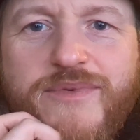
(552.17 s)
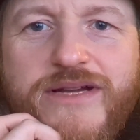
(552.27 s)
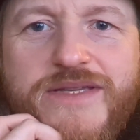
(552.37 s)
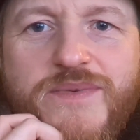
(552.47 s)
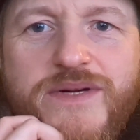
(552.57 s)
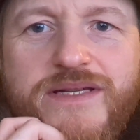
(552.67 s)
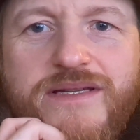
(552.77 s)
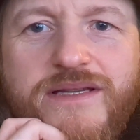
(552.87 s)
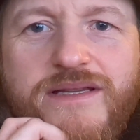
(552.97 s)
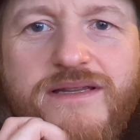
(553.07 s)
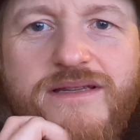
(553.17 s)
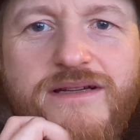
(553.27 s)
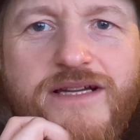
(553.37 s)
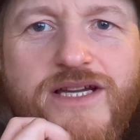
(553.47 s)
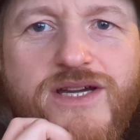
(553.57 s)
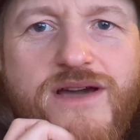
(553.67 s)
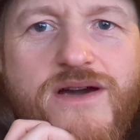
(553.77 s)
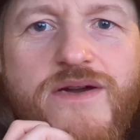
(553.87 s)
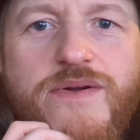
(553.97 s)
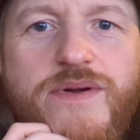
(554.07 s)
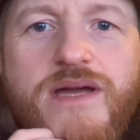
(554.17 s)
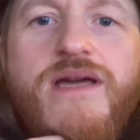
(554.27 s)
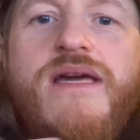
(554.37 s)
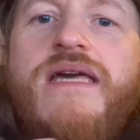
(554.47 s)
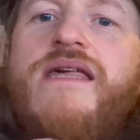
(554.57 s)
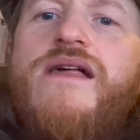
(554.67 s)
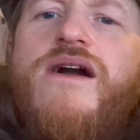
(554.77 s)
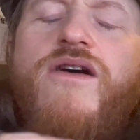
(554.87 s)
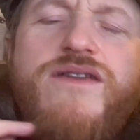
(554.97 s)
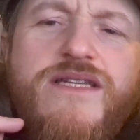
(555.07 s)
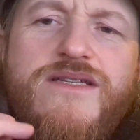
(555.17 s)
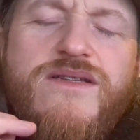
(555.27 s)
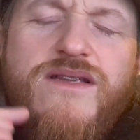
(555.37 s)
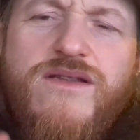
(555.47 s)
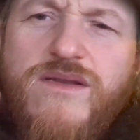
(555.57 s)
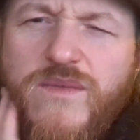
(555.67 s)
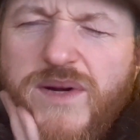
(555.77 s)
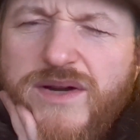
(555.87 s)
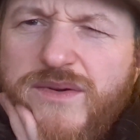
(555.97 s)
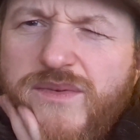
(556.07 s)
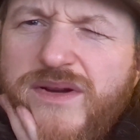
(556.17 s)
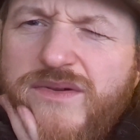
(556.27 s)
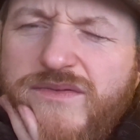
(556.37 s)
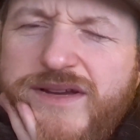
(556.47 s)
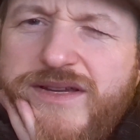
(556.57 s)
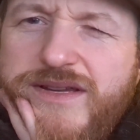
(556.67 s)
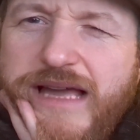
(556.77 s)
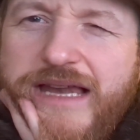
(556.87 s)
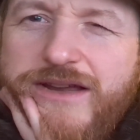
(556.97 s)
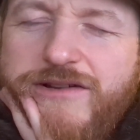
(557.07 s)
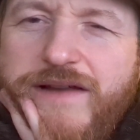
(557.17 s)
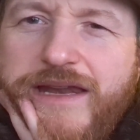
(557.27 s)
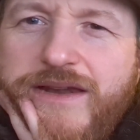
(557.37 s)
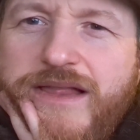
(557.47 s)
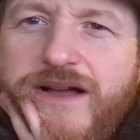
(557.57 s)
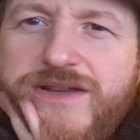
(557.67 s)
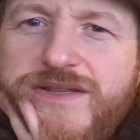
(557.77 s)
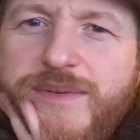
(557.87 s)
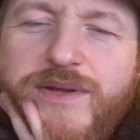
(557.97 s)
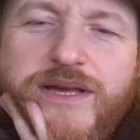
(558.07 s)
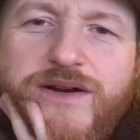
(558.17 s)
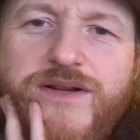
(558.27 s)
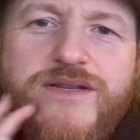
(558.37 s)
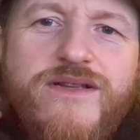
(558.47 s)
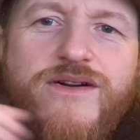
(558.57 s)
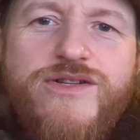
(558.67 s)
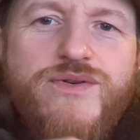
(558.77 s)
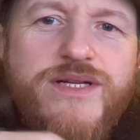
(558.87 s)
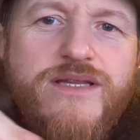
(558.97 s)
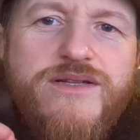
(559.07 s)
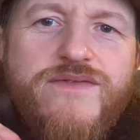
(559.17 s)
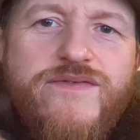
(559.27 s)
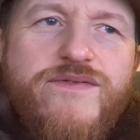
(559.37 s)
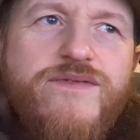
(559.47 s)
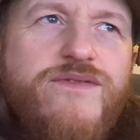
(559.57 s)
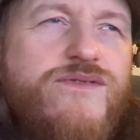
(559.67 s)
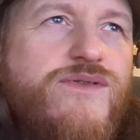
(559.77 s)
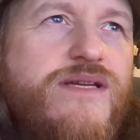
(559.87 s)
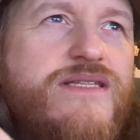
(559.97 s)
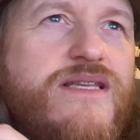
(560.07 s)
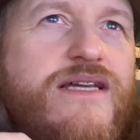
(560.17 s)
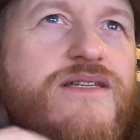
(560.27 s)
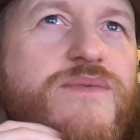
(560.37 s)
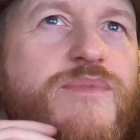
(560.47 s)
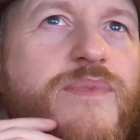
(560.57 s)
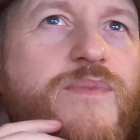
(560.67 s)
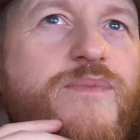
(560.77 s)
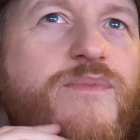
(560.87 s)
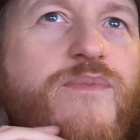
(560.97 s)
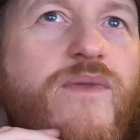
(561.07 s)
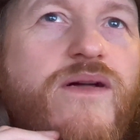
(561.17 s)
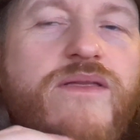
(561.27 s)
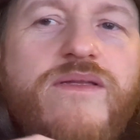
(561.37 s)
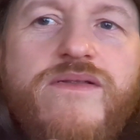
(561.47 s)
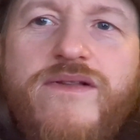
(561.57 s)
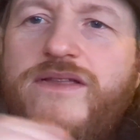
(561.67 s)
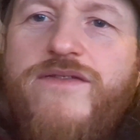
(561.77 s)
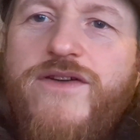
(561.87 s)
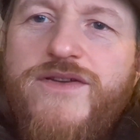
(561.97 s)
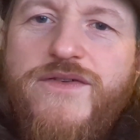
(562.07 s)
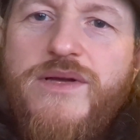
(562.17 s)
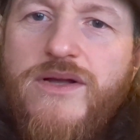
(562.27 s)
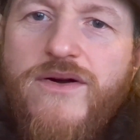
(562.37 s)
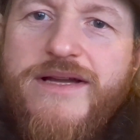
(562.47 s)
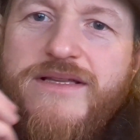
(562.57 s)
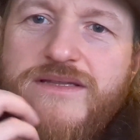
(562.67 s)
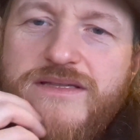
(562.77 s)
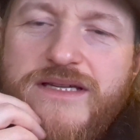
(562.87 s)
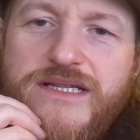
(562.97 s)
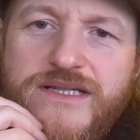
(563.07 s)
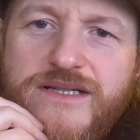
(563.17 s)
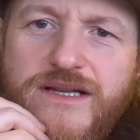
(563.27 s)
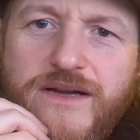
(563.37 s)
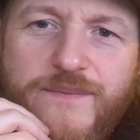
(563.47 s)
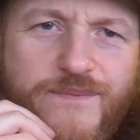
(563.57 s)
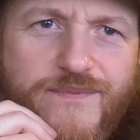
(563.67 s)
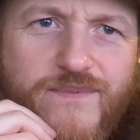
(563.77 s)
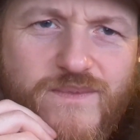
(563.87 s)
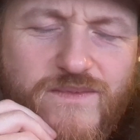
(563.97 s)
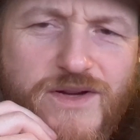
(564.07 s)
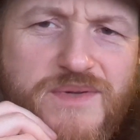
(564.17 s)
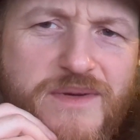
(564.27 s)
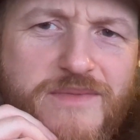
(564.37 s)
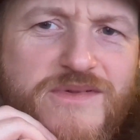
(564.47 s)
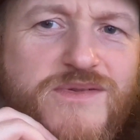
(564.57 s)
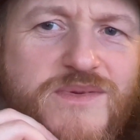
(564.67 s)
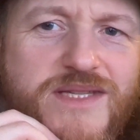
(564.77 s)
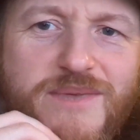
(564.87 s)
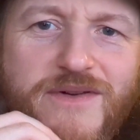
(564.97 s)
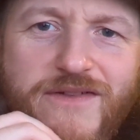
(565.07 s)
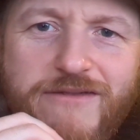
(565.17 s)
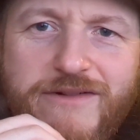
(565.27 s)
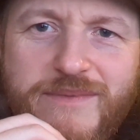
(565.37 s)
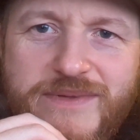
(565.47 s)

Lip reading: Briggs one a go. I did when I read Anna Karenina last time. I think I tried those translators at like the first few lines, and Rosemary Edmonds was still my favourite.